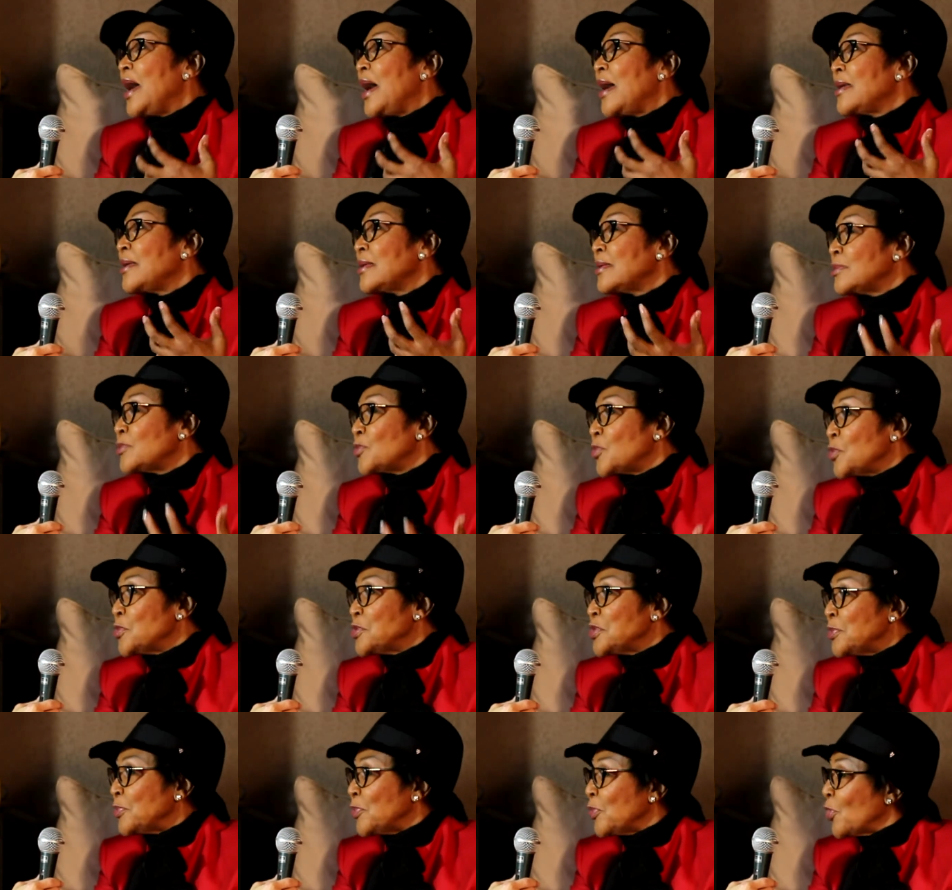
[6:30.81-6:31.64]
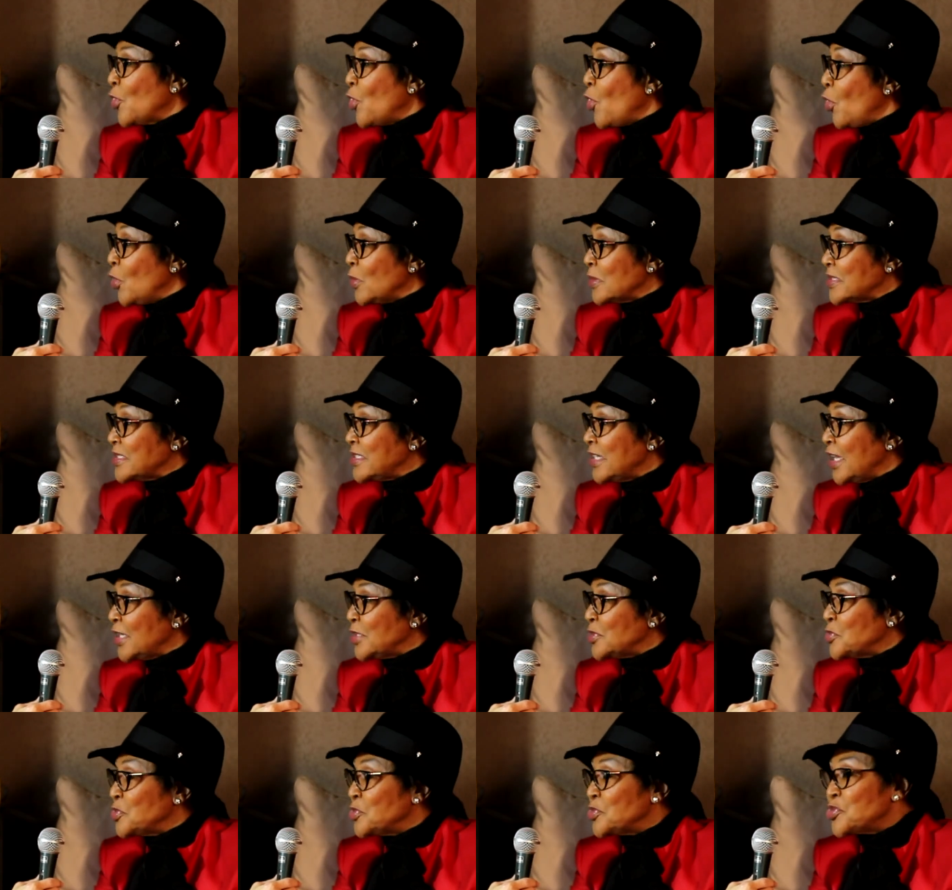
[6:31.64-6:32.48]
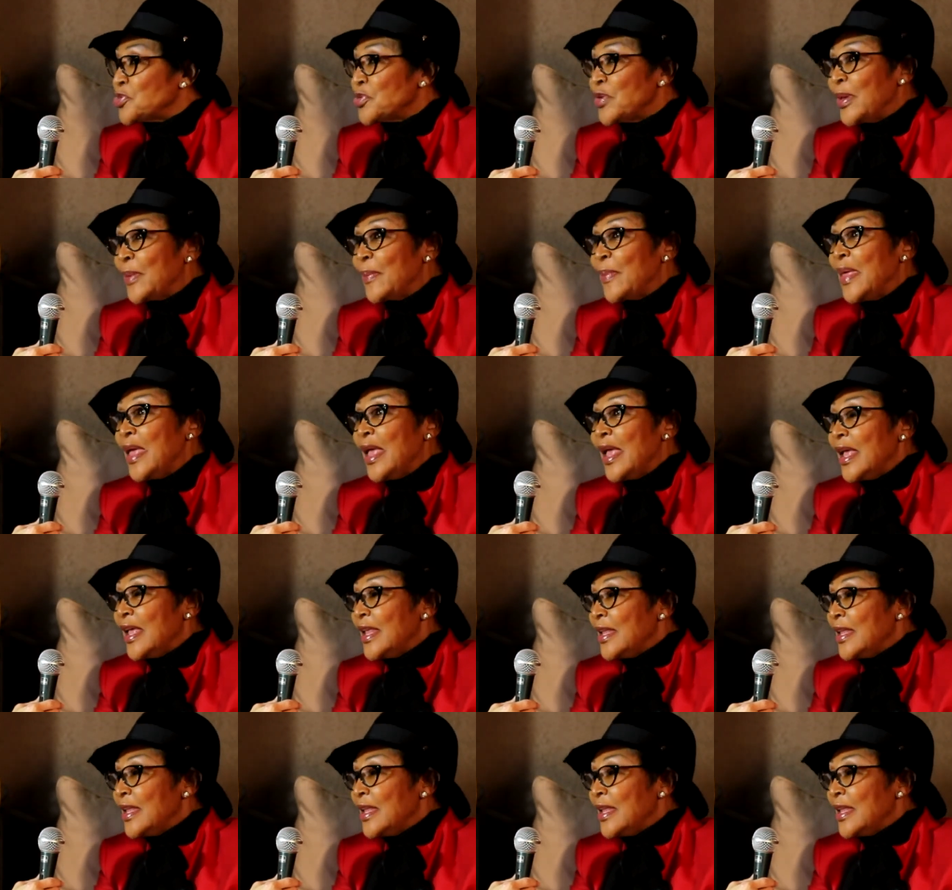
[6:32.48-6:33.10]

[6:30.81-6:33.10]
I wrote a book called Dare to Dream.